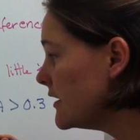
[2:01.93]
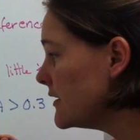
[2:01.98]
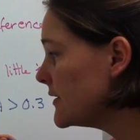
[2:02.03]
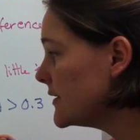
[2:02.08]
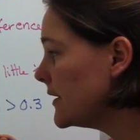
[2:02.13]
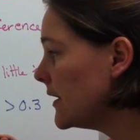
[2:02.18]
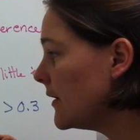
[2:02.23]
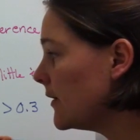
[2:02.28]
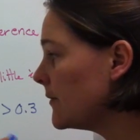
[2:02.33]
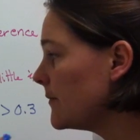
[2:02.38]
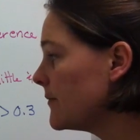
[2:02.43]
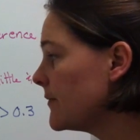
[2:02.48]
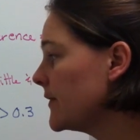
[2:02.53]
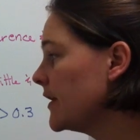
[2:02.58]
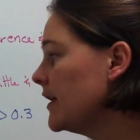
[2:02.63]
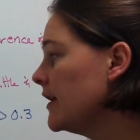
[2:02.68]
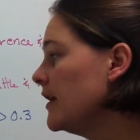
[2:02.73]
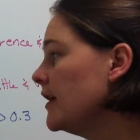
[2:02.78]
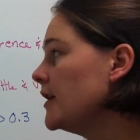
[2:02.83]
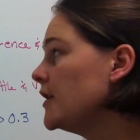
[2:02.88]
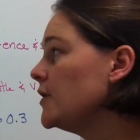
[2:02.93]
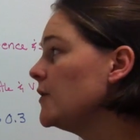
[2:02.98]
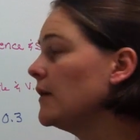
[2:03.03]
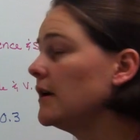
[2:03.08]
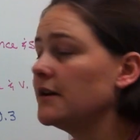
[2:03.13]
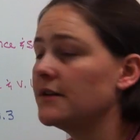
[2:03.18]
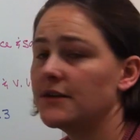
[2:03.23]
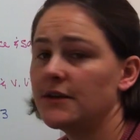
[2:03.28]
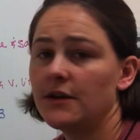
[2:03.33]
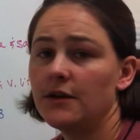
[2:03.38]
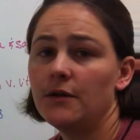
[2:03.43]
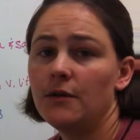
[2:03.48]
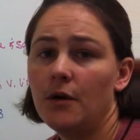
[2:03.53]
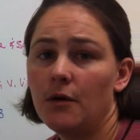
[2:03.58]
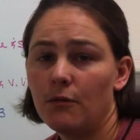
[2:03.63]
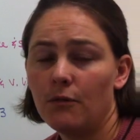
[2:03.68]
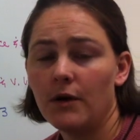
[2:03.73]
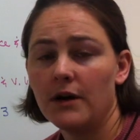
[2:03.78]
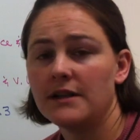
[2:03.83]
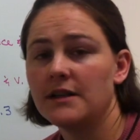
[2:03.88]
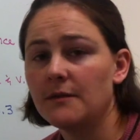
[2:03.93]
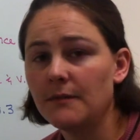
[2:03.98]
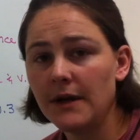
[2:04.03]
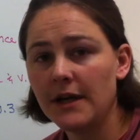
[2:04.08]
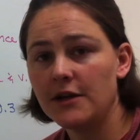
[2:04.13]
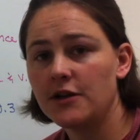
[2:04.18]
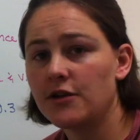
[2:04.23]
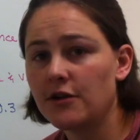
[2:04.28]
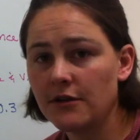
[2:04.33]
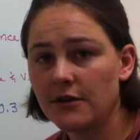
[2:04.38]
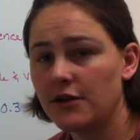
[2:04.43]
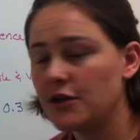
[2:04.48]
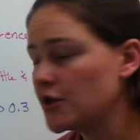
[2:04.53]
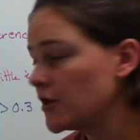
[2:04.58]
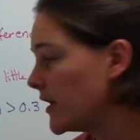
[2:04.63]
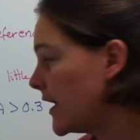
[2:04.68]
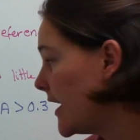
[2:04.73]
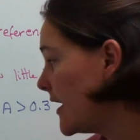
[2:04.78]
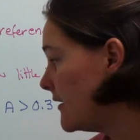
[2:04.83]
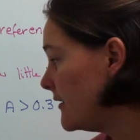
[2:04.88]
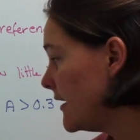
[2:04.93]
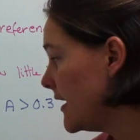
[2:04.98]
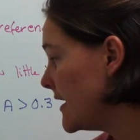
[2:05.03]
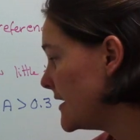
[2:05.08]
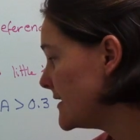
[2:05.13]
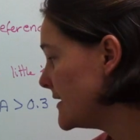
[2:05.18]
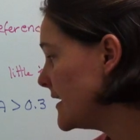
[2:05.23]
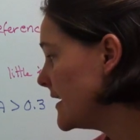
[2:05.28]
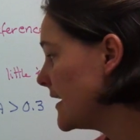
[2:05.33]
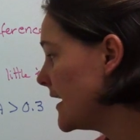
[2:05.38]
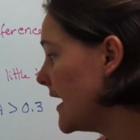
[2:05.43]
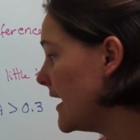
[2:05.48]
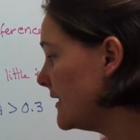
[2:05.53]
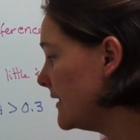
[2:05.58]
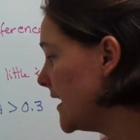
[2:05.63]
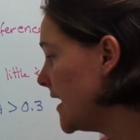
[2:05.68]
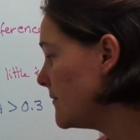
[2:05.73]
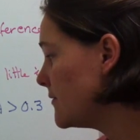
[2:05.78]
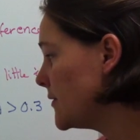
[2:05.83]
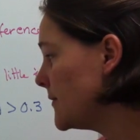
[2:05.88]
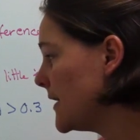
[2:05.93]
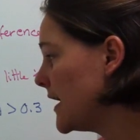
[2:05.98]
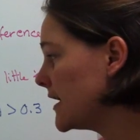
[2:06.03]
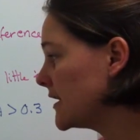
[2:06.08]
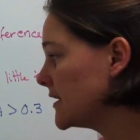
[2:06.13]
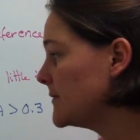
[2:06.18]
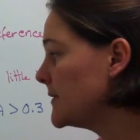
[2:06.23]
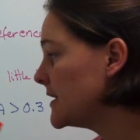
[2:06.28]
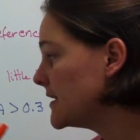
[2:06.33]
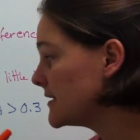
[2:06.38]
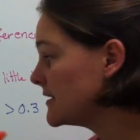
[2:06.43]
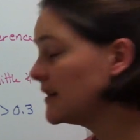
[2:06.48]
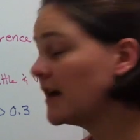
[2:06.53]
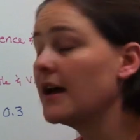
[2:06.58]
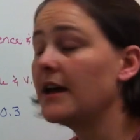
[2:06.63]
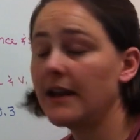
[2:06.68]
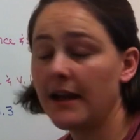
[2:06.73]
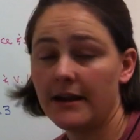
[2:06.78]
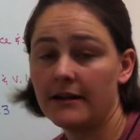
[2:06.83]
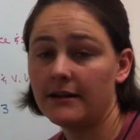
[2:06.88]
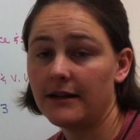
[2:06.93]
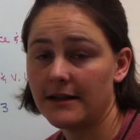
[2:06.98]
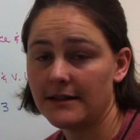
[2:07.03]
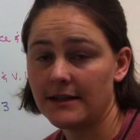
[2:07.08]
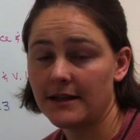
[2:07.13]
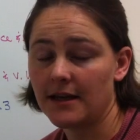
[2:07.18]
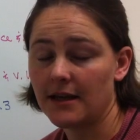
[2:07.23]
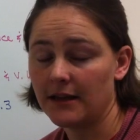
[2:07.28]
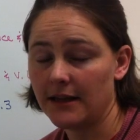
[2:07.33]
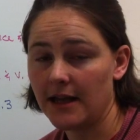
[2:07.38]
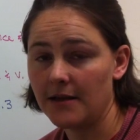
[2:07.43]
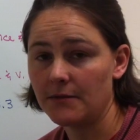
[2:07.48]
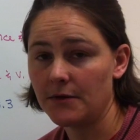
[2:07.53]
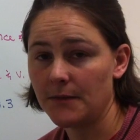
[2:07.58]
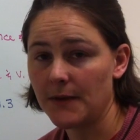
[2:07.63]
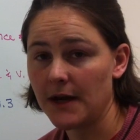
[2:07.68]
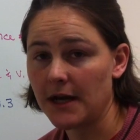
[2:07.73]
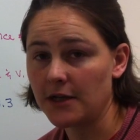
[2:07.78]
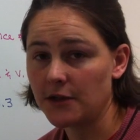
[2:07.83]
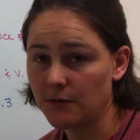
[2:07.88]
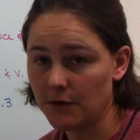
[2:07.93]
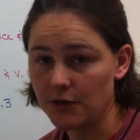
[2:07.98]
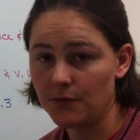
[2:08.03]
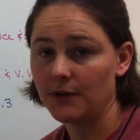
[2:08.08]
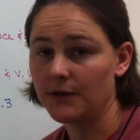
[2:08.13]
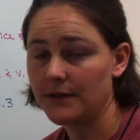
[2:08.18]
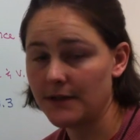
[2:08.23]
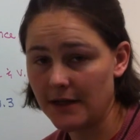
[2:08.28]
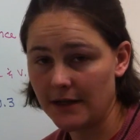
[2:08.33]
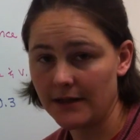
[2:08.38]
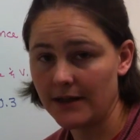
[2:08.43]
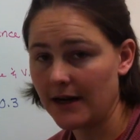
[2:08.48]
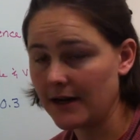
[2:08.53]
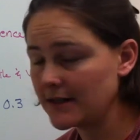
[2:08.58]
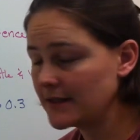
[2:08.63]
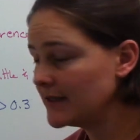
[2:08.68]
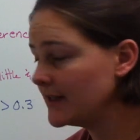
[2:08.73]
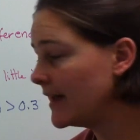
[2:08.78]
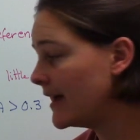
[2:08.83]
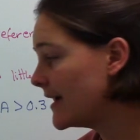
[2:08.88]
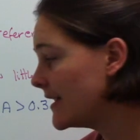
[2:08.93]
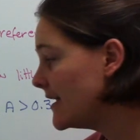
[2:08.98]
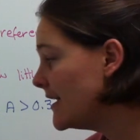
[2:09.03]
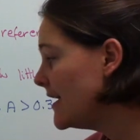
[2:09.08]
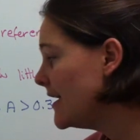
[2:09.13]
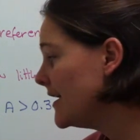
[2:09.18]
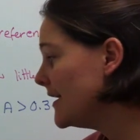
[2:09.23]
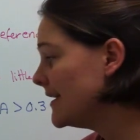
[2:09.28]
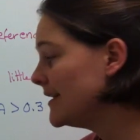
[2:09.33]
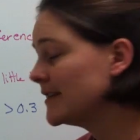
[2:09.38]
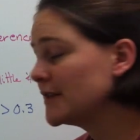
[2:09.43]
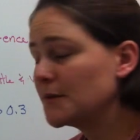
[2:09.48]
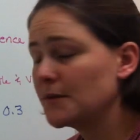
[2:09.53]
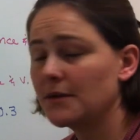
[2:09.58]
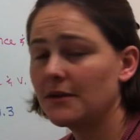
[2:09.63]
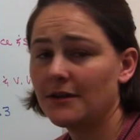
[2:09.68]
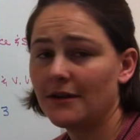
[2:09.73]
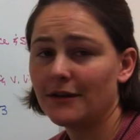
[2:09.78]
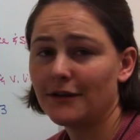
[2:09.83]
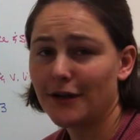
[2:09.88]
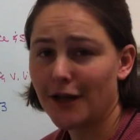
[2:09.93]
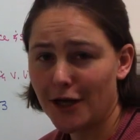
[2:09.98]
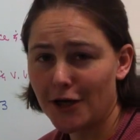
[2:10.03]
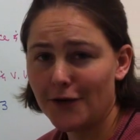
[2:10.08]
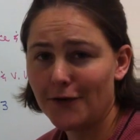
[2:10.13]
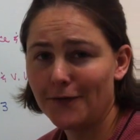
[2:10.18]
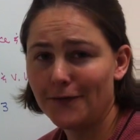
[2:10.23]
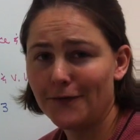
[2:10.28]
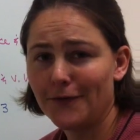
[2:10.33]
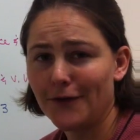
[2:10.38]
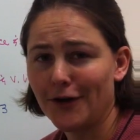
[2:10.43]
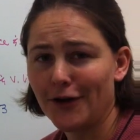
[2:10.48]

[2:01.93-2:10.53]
So you also want to make sure that you're analyzing at lambda max, because not analyzing at lambda max, which we'll see on the next slide, is kind of